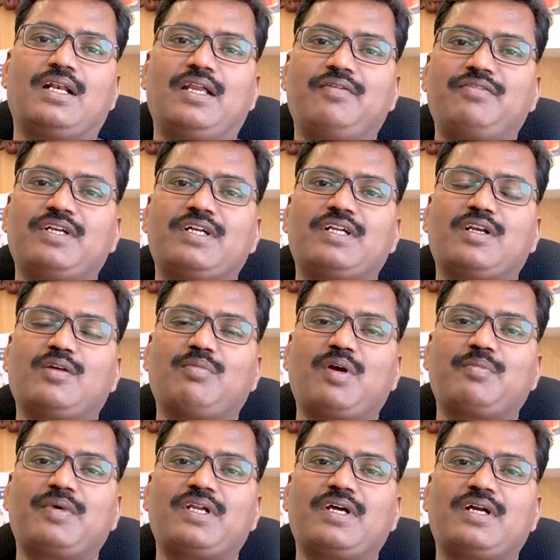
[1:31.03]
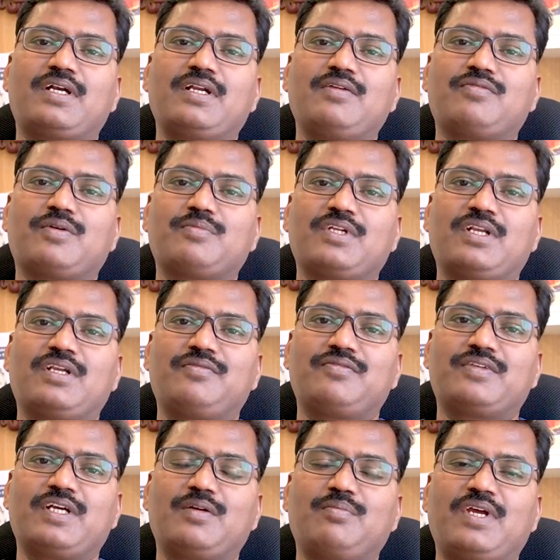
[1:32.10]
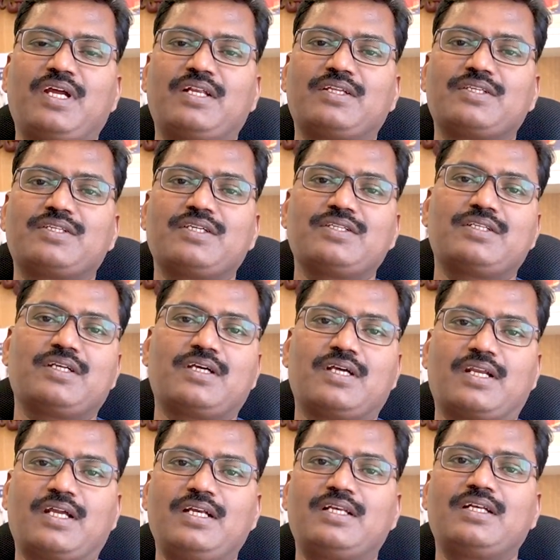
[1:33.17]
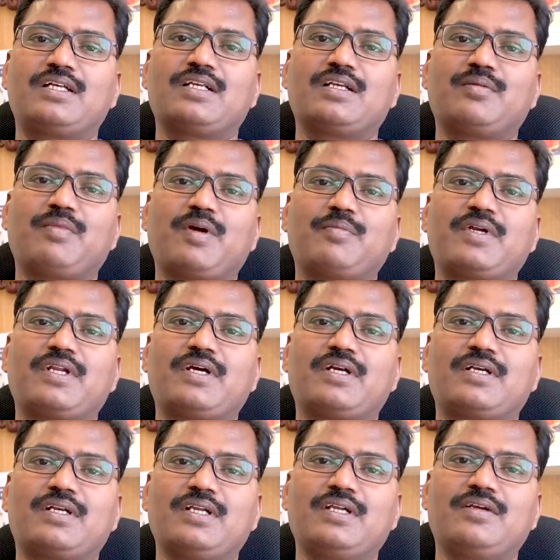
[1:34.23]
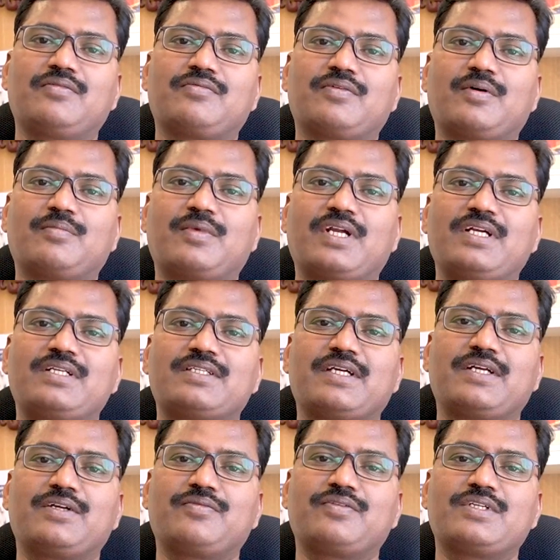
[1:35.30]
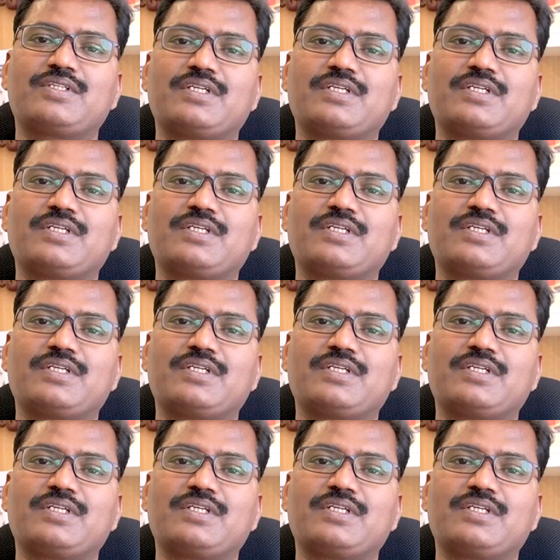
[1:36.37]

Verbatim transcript: left internal mammary artery from the left side behind the chest, right internal mammary artery from right side of the